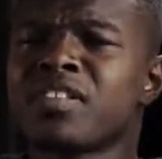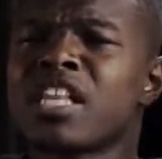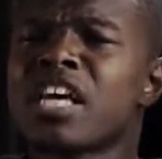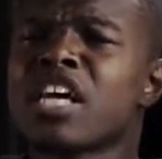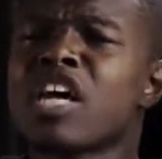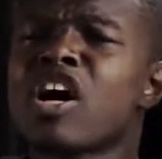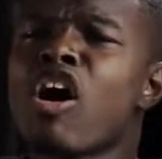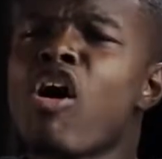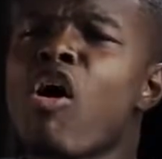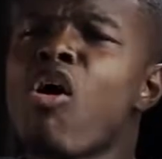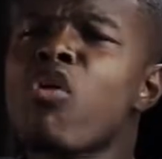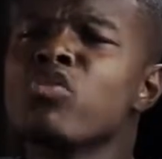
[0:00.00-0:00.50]

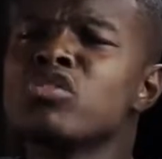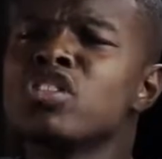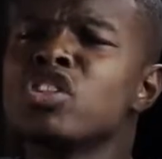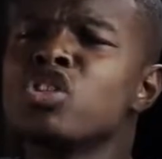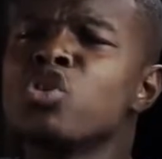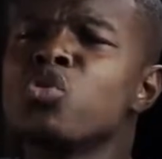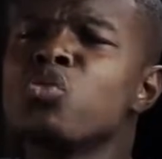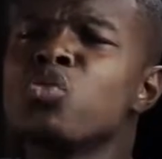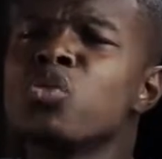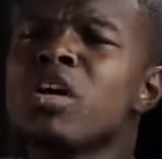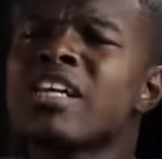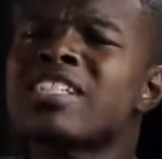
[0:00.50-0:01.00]
that
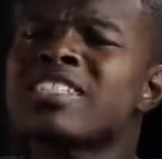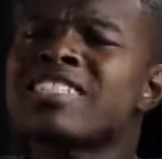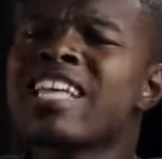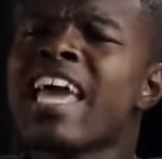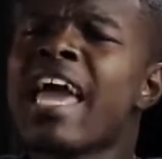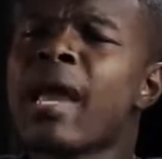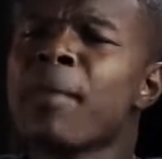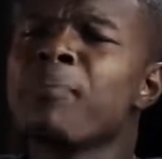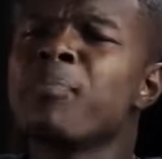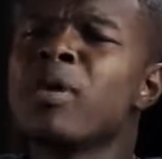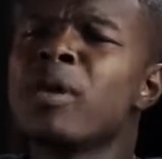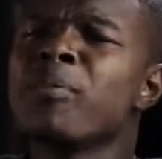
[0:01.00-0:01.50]
causing you to
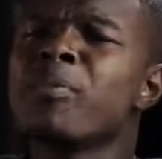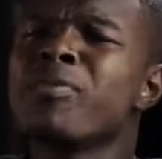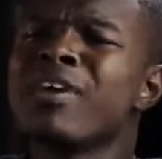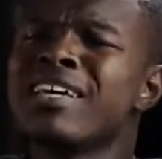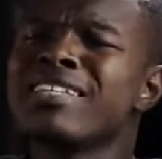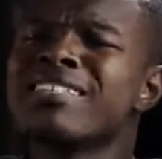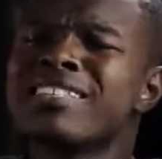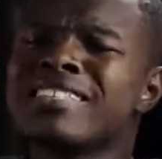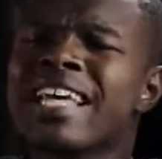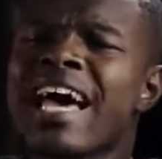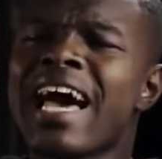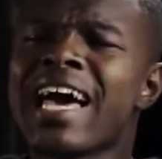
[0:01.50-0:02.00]
attack people
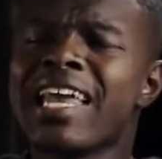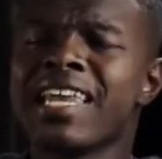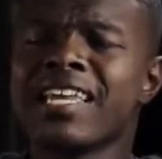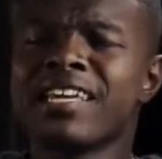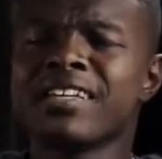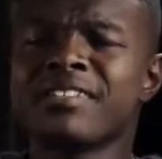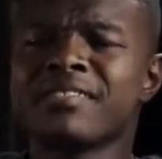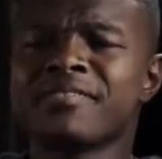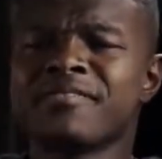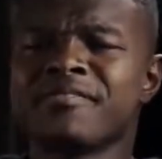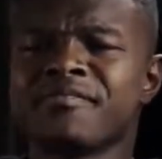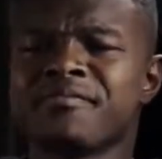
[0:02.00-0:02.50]
in
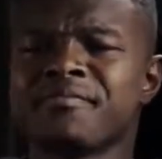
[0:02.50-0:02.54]
silence.